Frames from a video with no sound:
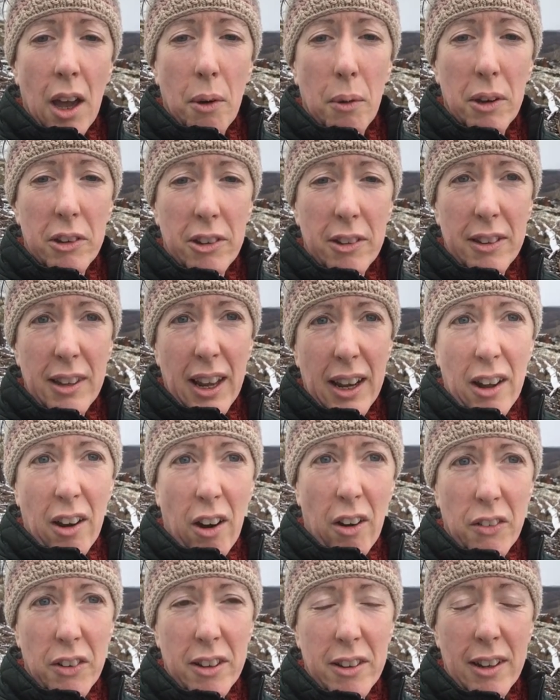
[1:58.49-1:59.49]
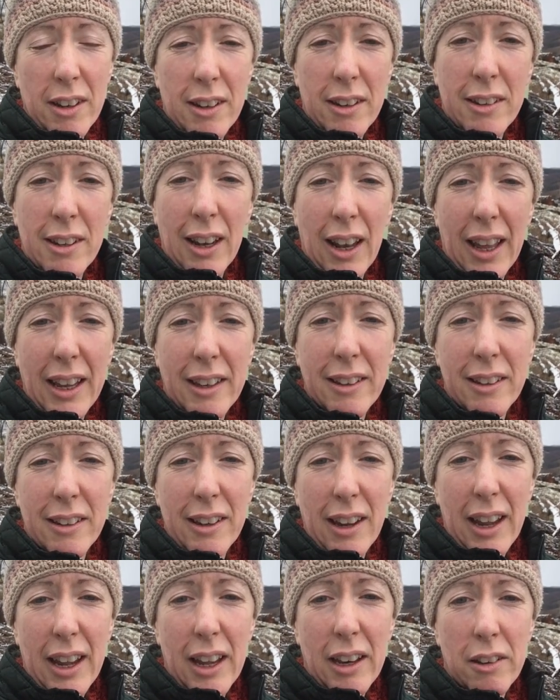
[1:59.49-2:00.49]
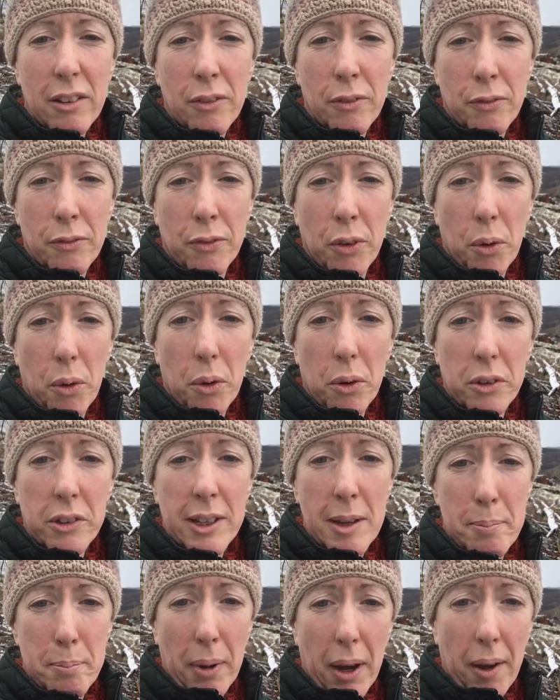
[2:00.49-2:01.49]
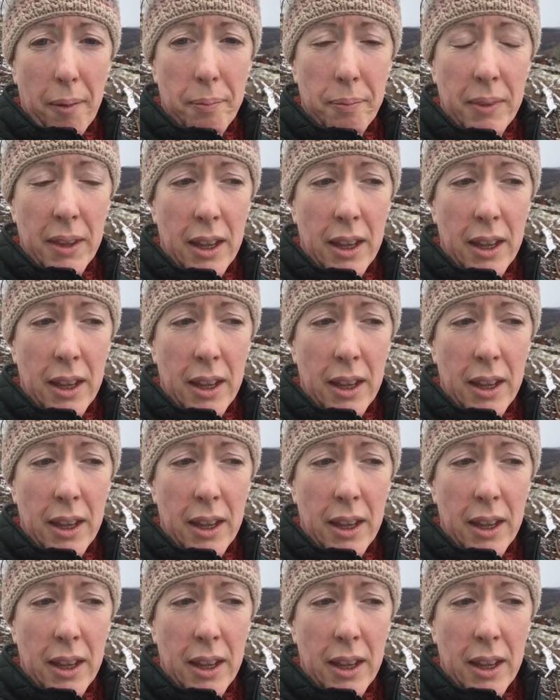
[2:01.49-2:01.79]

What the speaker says: which is then harvested at a later date for timber.